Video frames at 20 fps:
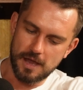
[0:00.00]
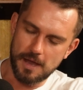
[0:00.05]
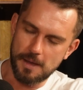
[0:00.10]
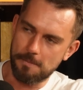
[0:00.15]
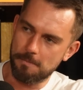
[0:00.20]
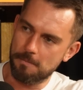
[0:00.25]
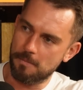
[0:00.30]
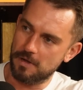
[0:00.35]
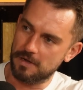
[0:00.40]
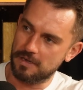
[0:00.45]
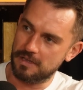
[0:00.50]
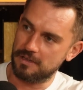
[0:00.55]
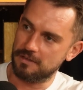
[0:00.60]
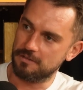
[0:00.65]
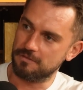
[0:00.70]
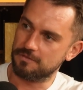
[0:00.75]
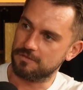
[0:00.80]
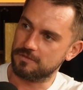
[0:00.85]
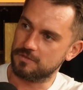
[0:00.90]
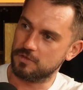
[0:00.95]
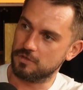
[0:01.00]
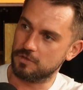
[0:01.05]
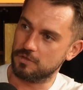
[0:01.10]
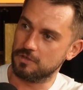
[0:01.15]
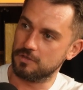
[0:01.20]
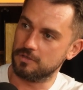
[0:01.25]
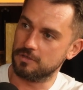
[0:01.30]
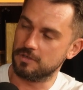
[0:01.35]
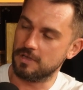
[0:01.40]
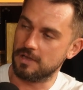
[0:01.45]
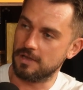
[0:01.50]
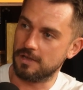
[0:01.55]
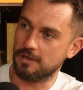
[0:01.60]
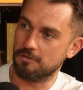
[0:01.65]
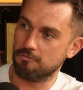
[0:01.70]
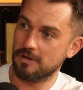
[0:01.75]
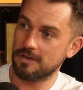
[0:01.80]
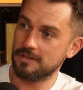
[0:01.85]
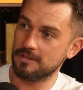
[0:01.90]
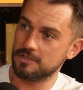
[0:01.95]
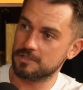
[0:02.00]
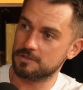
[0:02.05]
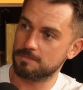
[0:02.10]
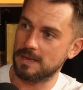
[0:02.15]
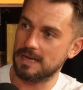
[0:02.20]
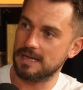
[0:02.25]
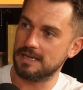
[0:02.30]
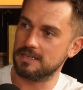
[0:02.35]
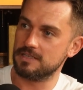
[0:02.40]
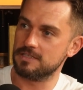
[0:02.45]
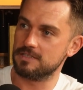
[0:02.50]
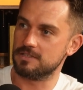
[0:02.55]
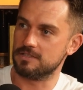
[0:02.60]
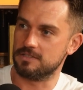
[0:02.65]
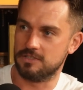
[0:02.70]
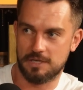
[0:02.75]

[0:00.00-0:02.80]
money to rent the space.